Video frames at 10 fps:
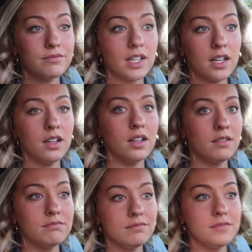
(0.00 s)

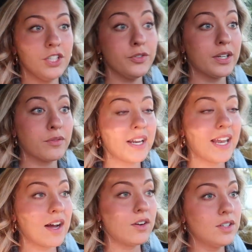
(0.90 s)
uh, unit right
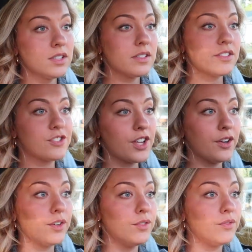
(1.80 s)
now.
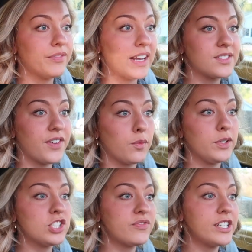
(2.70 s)
So that's fun.
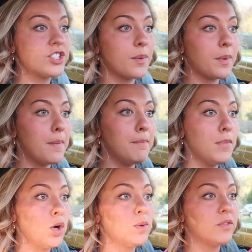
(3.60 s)
We just finished up a
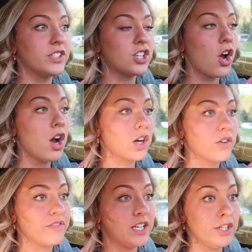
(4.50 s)
mobile
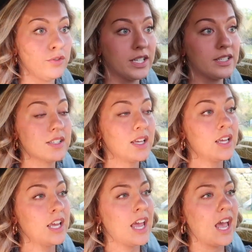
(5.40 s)
photography unit,
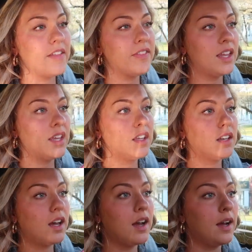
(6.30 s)
and
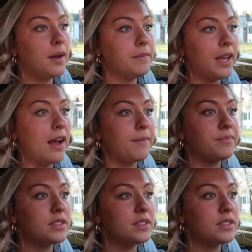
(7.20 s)
then um, yeah,